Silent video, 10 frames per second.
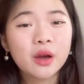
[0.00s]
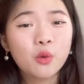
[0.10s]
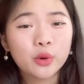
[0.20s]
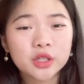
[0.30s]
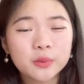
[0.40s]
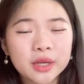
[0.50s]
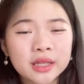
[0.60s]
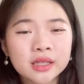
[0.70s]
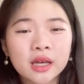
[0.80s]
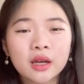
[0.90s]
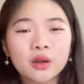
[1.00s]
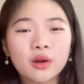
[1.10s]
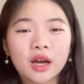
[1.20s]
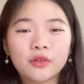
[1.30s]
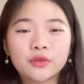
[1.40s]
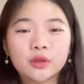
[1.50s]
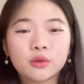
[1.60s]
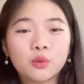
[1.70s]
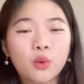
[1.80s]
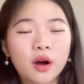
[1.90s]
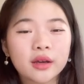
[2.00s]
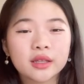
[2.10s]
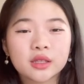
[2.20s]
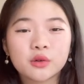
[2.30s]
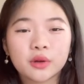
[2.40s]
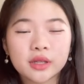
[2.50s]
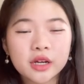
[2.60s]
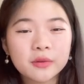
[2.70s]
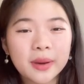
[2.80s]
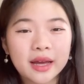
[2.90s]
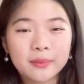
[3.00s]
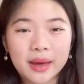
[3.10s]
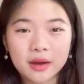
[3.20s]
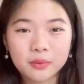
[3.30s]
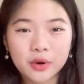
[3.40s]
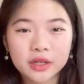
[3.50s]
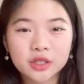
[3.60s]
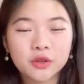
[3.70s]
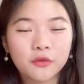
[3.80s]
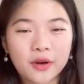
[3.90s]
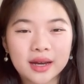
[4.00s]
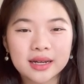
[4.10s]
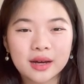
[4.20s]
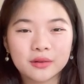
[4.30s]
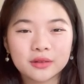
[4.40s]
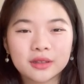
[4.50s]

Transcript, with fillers: Which means you have to walk into a nearby bank branch to find out.